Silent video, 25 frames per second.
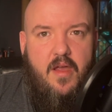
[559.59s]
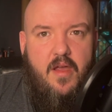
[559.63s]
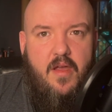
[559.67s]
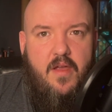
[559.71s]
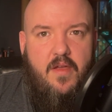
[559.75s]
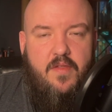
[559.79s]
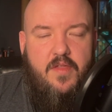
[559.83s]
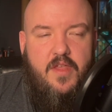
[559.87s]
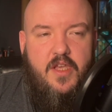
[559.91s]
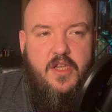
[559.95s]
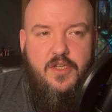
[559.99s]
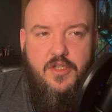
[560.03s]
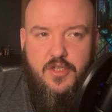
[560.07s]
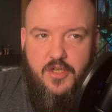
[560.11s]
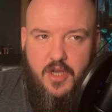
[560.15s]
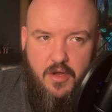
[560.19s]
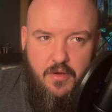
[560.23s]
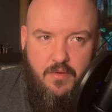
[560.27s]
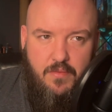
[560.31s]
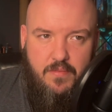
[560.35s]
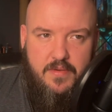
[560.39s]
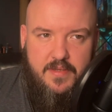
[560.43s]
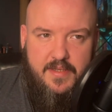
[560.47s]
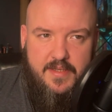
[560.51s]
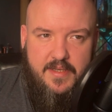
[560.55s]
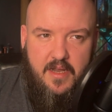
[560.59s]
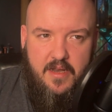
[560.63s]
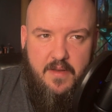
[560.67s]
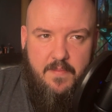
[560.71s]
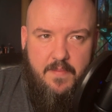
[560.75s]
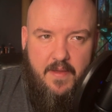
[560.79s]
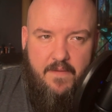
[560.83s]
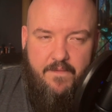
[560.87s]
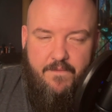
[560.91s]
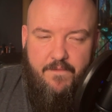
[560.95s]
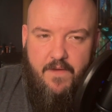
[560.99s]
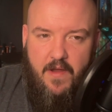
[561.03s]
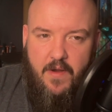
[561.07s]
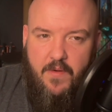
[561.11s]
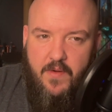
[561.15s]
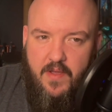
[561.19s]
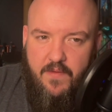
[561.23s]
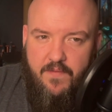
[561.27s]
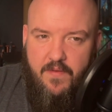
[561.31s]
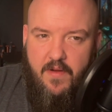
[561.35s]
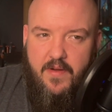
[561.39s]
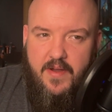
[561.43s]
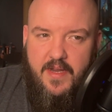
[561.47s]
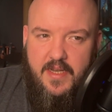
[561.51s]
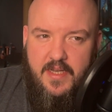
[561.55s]
This show was going to be very,
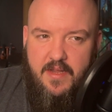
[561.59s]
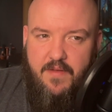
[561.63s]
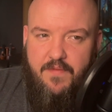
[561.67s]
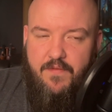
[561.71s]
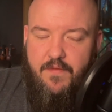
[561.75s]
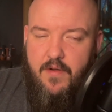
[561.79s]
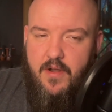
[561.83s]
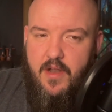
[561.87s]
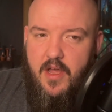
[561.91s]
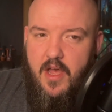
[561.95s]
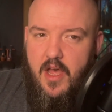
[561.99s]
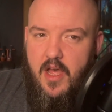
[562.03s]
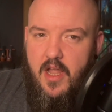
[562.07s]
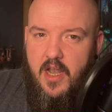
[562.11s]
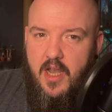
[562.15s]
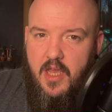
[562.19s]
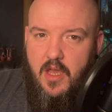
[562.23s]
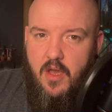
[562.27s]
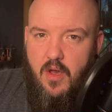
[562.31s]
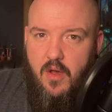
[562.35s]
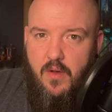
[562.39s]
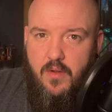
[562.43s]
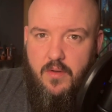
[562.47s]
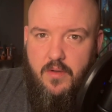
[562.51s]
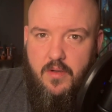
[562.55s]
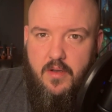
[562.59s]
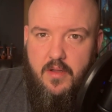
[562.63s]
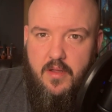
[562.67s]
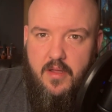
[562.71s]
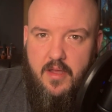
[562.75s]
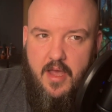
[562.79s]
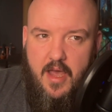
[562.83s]
very different early on,